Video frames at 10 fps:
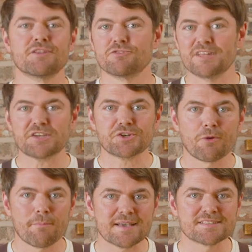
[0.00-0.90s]
traditional
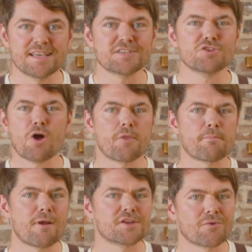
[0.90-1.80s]
baskets, not the
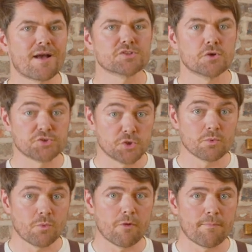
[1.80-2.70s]
pressurised or dual
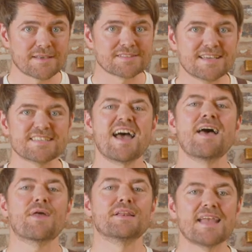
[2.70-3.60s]
wall baskets,
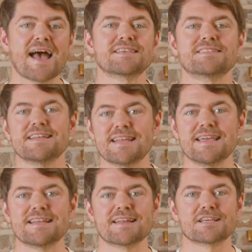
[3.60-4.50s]
then yes, you
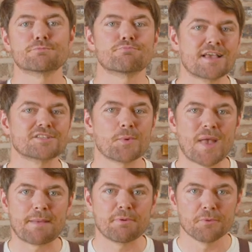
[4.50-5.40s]
need an espresso
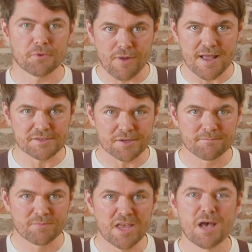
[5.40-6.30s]
capable grinder.
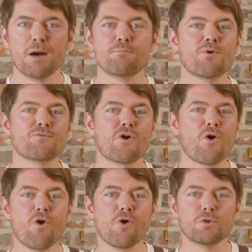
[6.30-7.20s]
But for
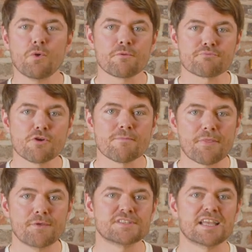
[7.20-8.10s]
all other brew methods,